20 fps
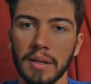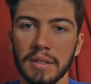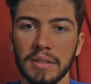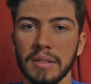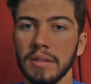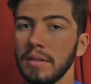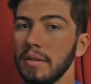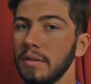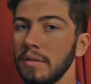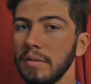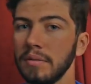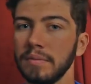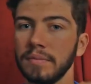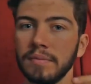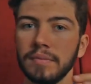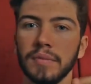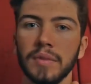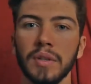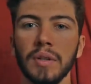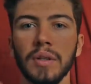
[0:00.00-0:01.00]
So
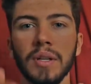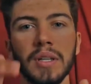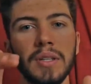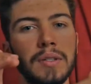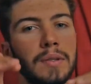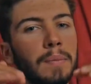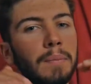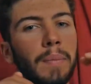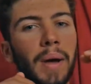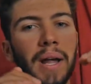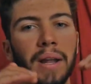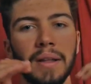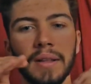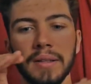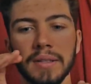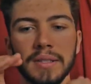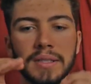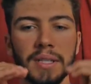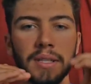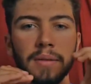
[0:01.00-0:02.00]
you need to
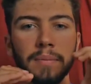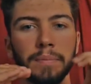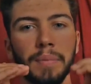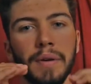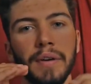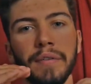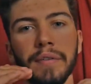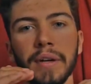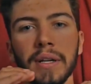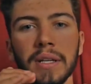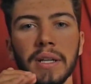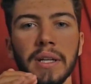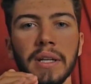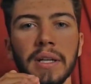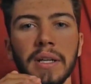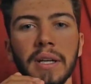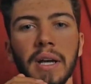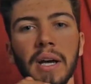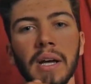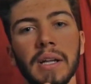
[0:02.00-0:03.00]
balance it
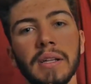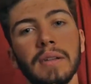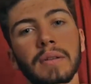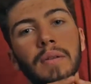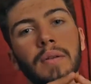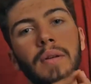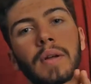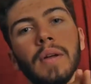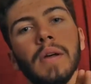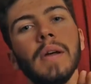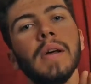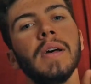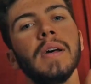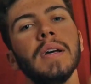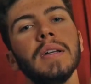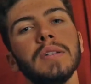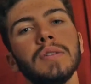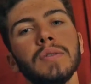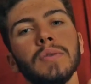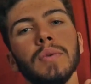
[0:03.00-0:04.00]
perfectly, and
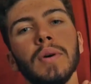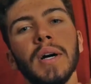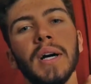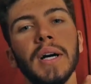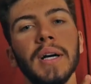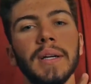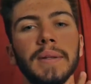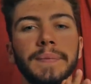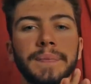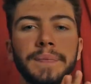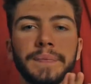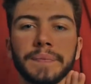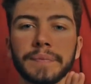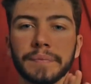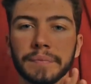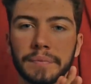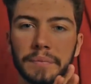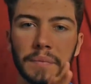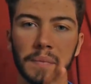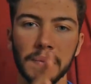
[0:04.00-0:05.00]
it's why
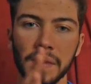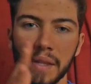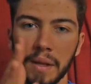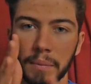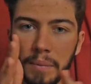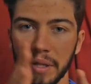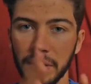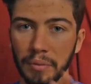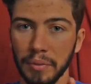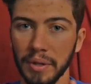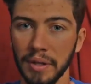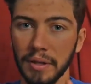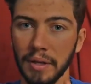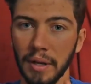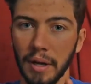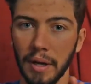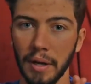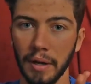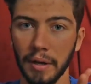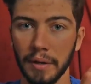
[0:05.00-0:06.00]
between
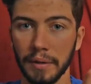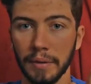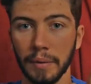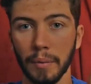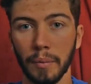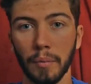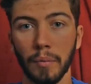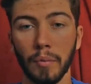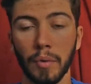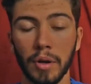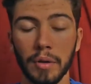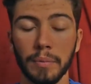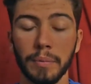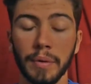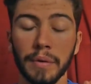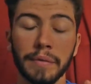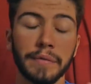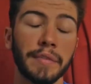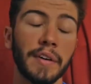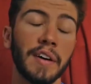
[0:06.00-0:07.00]
a
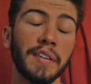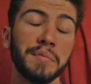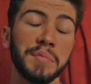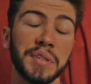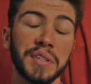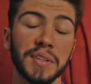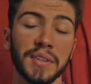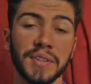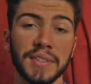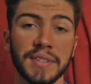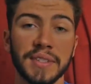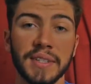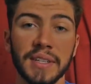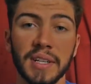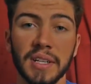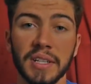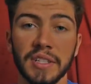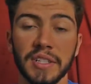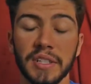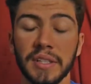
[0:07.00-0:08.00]
1.5 meters
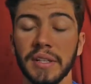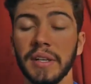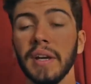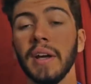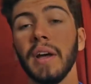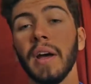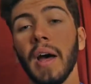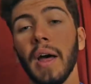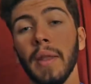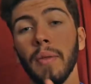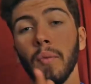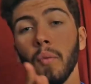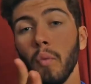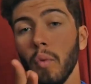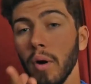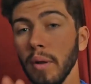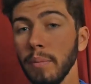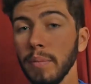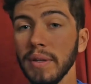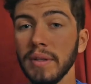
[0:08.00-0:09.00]
DLG and
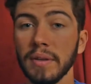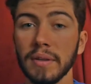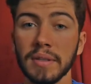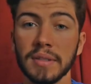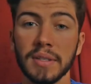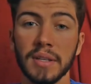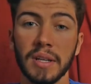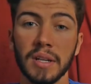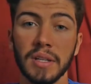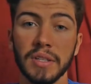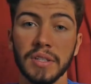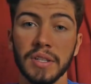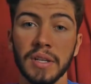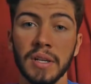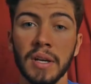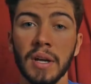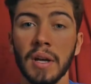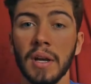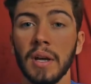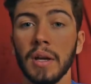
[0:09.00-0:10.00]
1 meters
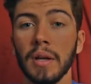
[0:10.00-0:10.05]
DLG